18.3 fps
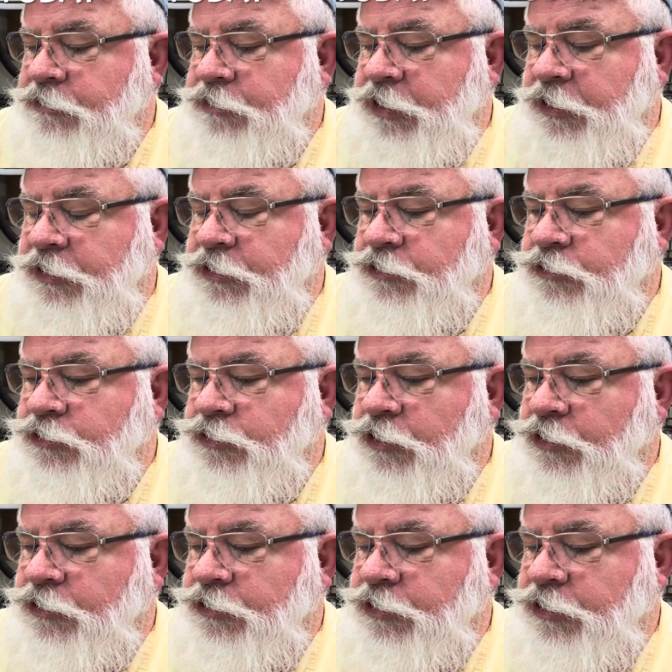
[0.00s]
at this
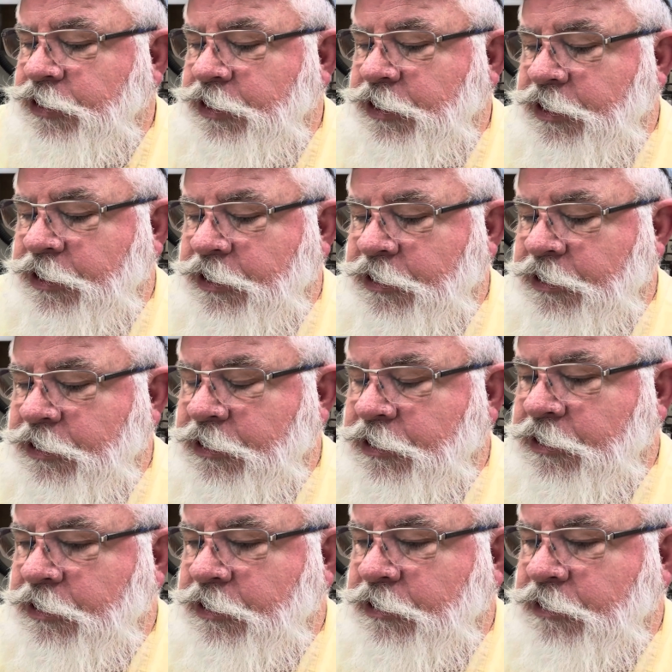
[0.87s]
church, and
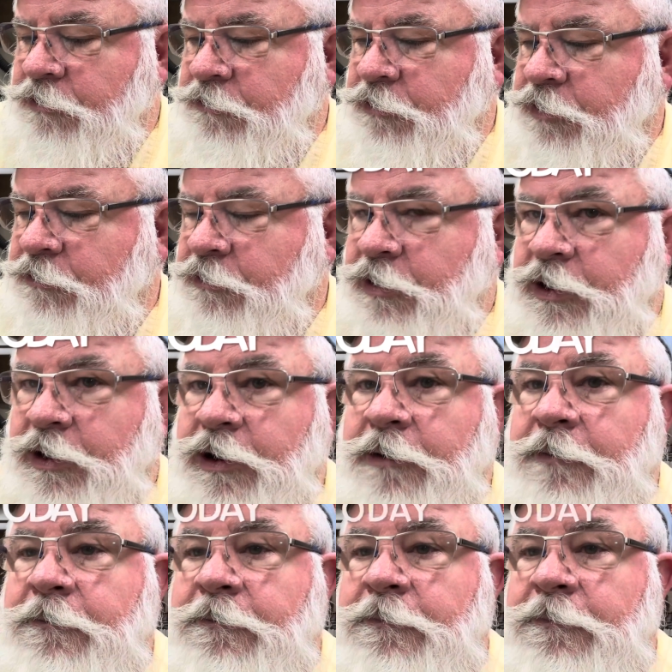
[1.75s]
we were